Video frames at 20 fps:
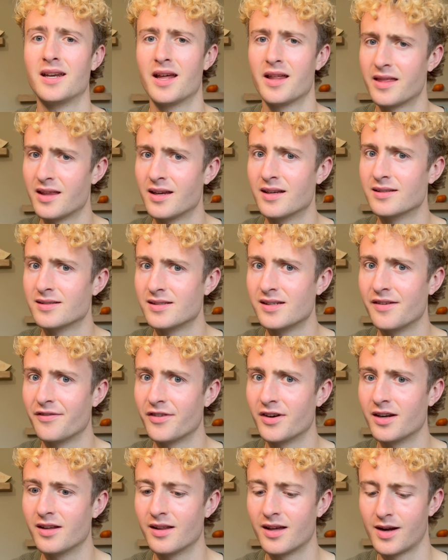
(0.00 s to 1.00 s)
nothing is
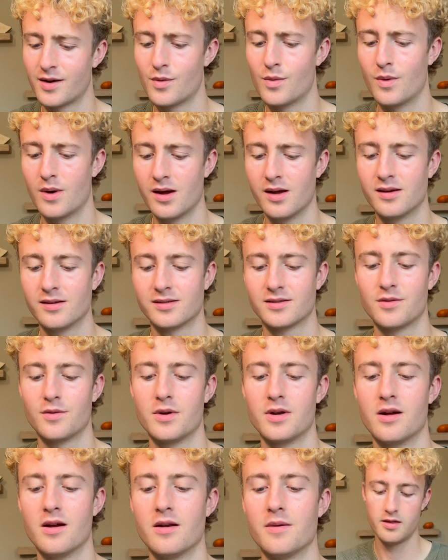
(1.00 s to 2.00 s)
different. Like, what is
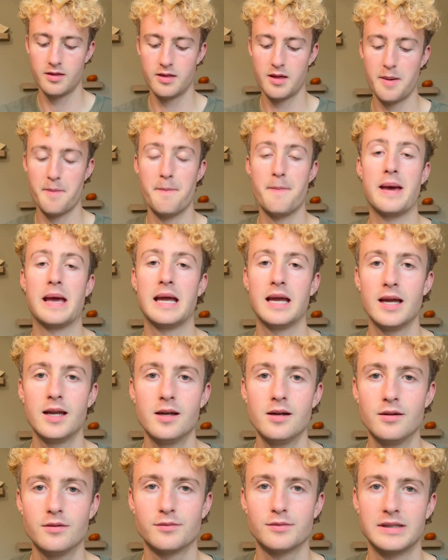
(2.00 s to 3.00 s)
going on? The
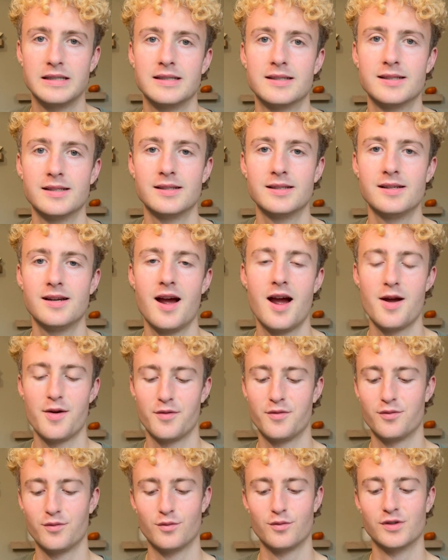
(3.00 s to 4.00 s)
main reason I
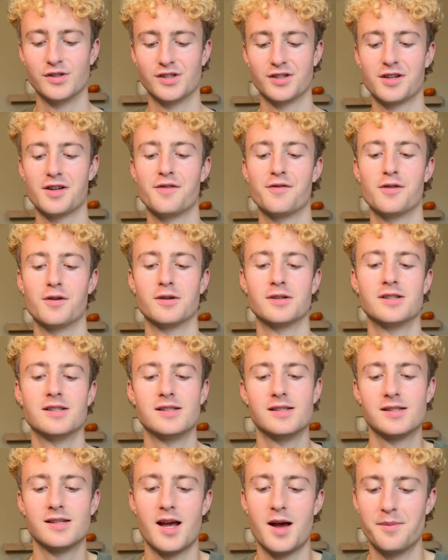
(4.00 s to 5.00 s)
was looking forward to
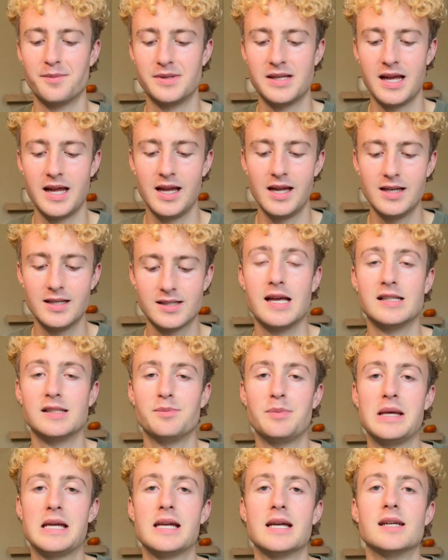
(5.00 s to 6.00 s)
this update is
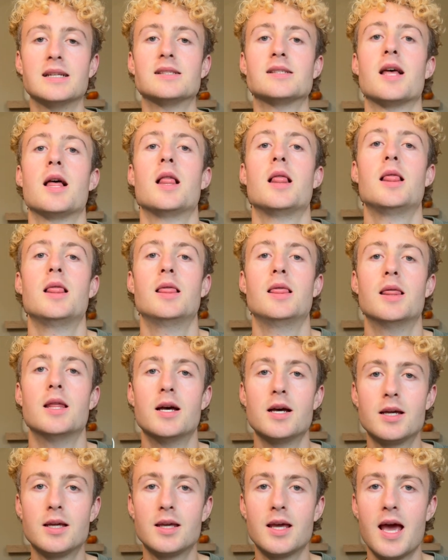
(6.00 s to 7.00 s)
because
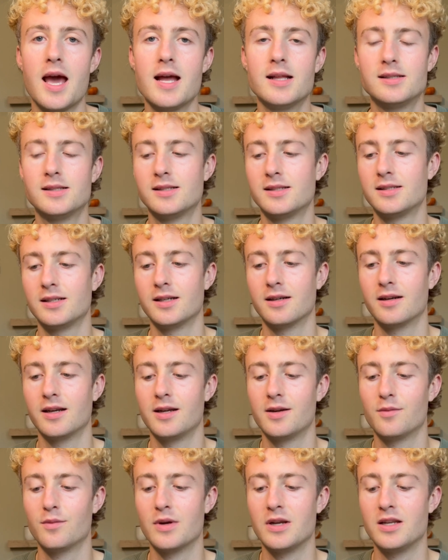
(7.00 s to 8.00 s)
look at
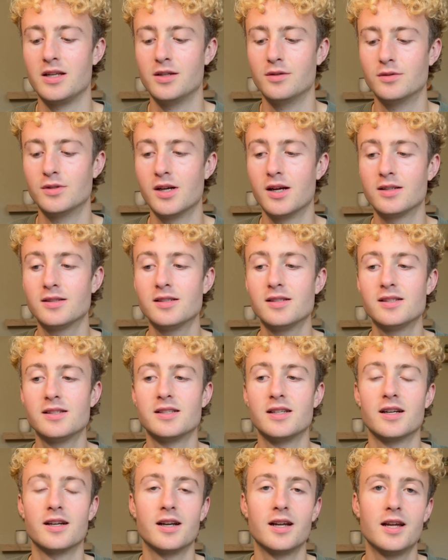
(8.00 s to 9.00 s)
Siri. When you talk to
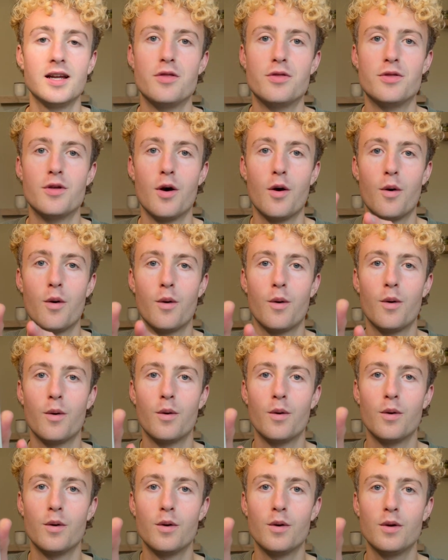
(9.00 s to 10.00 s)
Siri, the
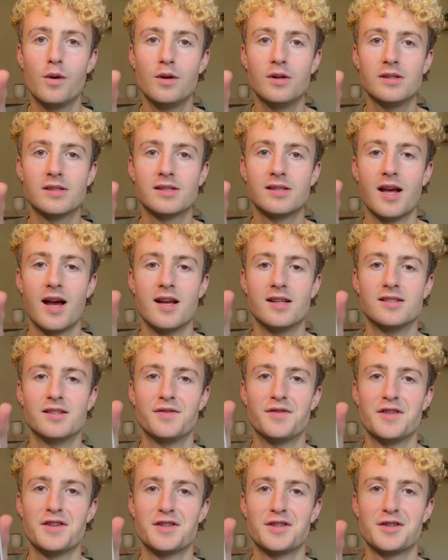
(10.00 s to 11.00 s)
whole sides
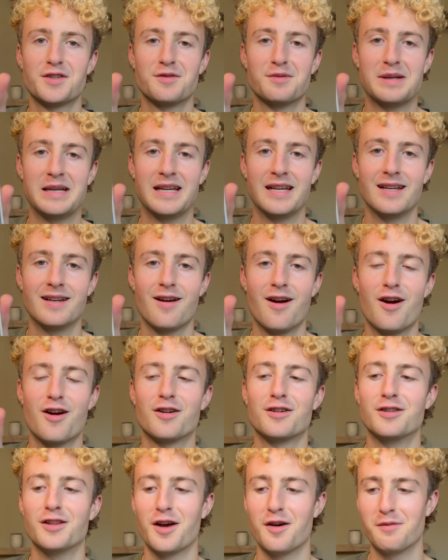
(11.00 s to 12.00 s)
of the screen are
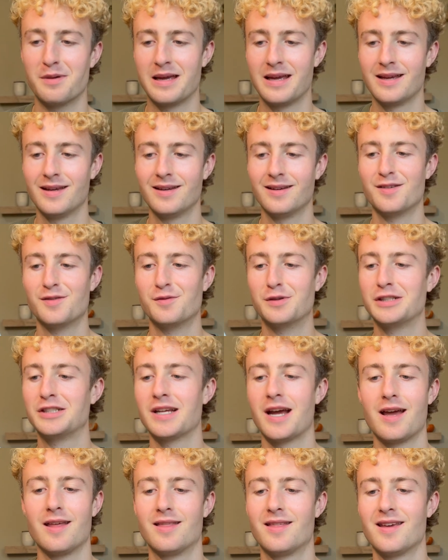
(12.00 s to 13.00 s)
glowing,
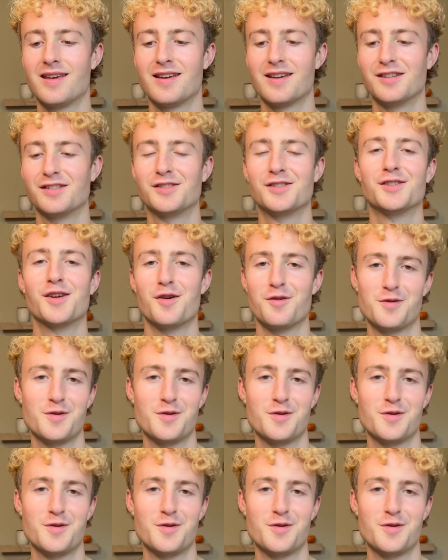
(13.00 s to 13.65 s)
which I think is so